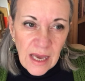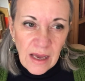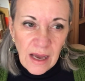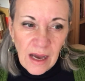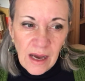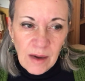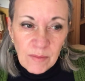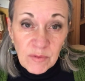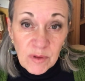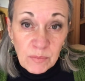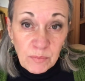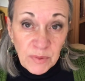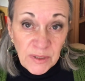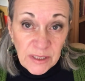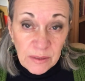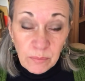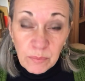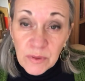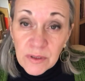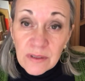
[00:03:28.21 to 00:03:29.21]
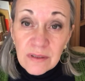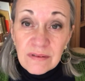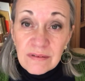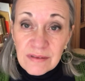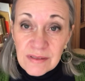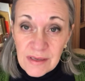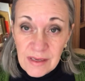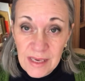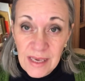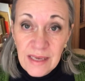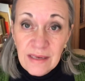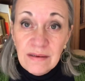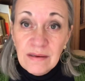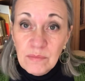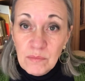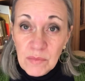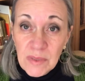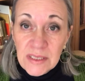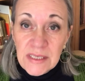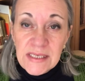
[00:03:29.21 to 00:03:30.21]
the people in
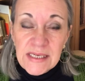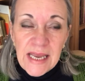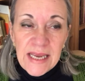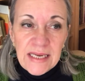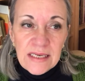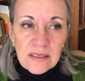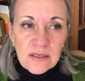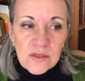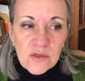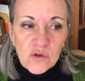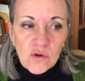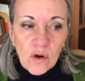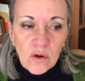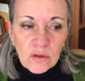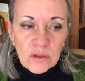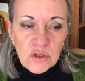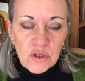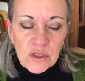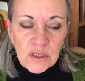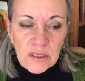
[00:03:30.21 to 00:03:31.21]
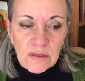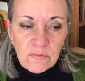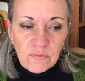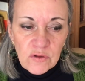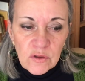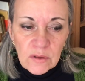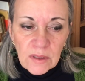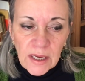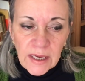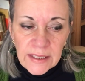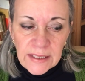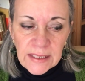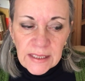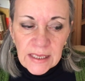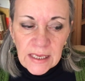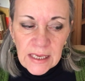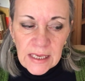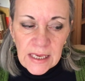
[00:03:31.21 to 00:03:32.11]
mundane astrology, if you like.